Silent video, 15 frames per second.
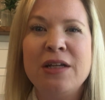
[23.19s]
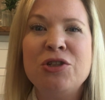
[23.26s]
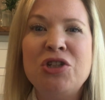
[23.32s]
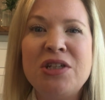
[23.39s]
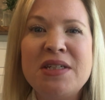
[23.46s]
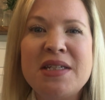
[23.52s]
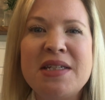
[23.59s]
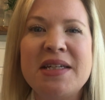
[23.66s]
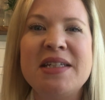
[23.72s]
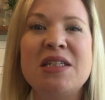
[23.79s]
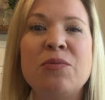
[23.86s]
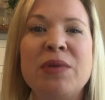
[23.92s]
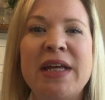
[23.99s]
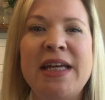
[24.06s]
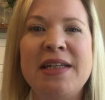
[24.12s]
Jesus
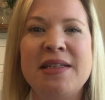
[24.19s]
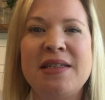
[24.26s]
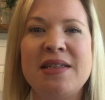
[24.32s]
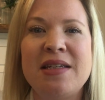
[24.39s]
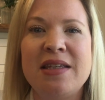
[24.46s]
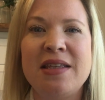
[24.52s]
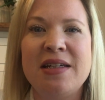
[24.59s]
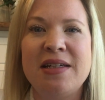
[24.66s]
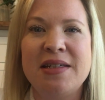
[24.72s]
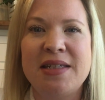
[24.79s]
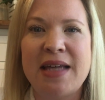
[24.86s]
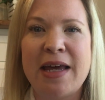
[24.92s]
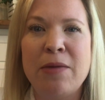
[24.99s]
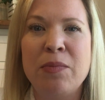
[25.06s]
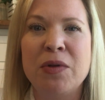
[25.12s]
explains to the
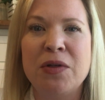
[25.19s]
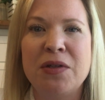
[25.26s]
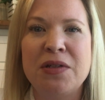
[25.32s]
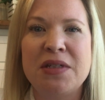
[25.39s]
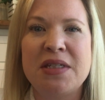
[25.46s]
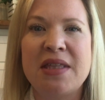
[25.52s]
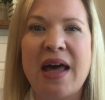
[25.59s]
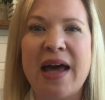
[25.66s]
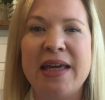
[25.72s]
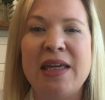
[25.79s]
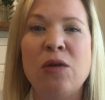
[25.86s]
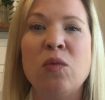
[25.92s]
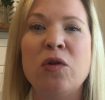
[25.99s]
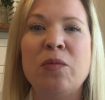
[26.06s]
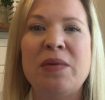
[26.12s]
disciples that
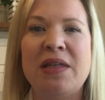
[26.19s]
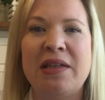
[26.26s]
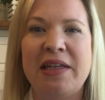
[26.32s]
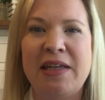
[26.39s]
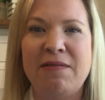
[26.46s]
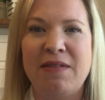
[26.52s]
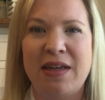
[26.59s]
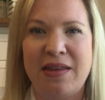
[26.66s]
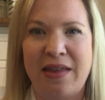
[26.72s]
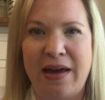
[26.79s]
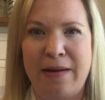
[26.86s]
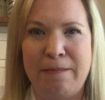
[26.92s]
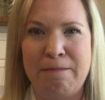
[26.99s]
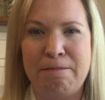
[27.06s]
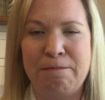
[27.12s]
he will be leaving
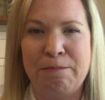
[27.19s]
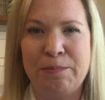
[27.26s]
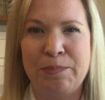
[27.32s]
them.